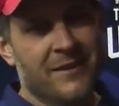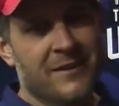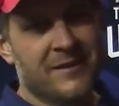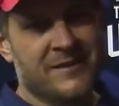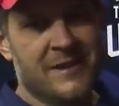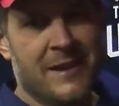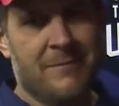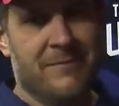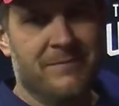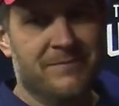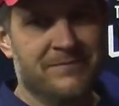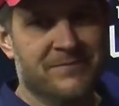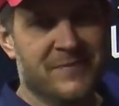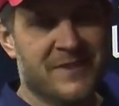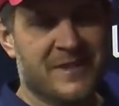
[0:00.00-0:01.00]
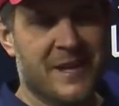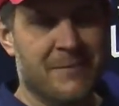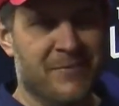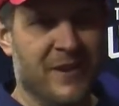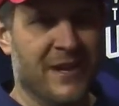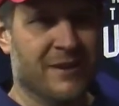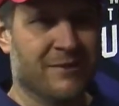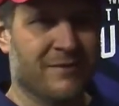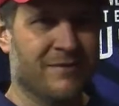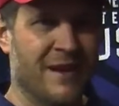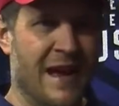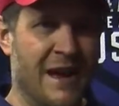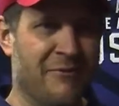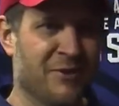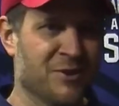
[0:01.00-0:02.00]
the same thing,
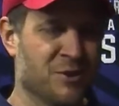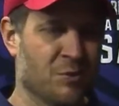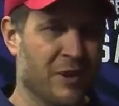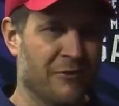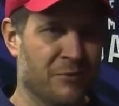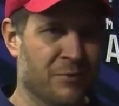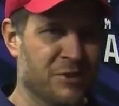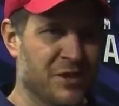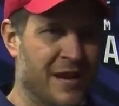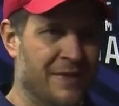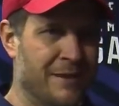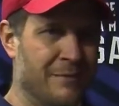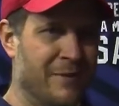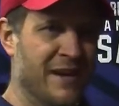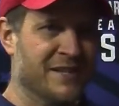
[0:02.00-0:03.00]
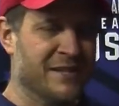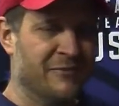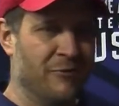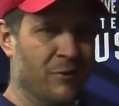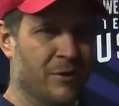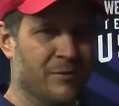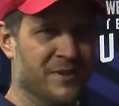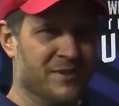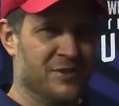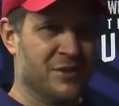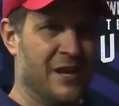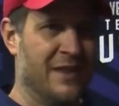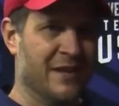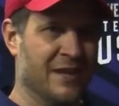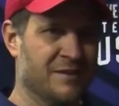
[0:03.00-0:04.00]
half inch away from the shot that makes it for him is the
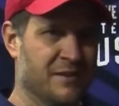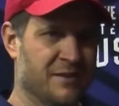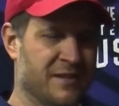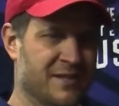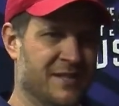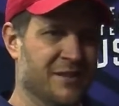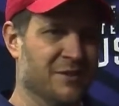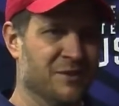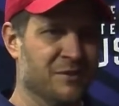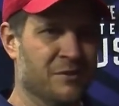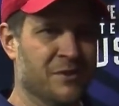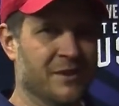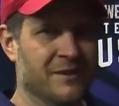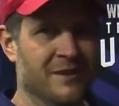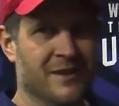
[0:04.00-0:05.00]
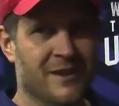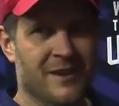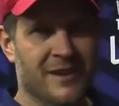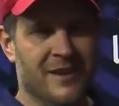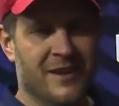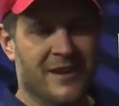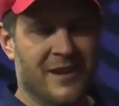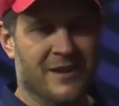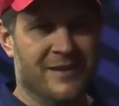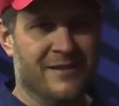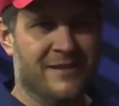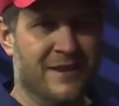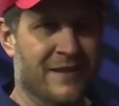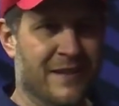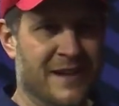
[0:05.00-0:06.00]
shot that gives us a steal too.
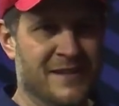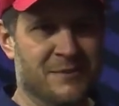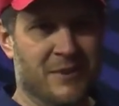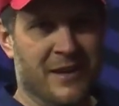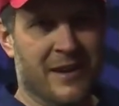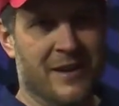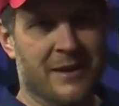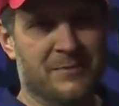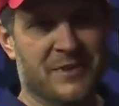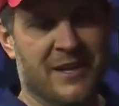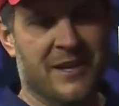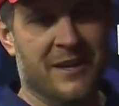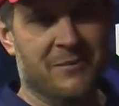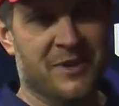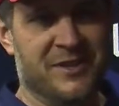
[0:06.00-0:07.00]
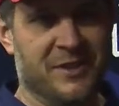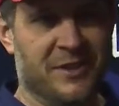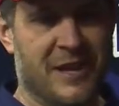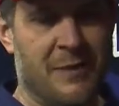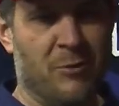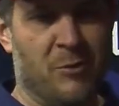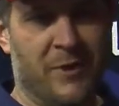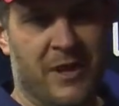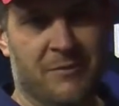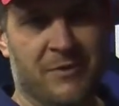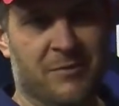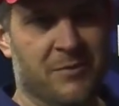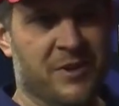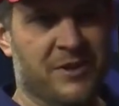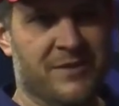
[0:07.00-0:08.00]
And that's the way it ended up today. And we took that momentum
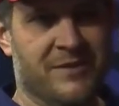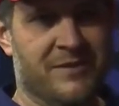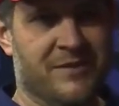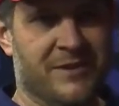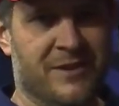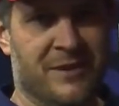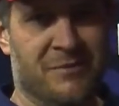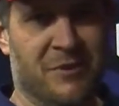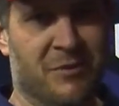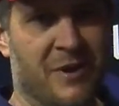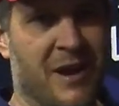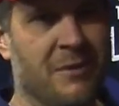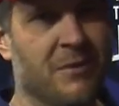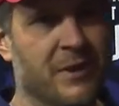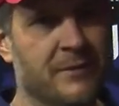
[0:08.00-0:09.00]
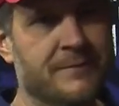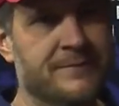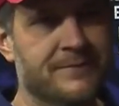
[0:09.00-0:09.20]
and we ran with it.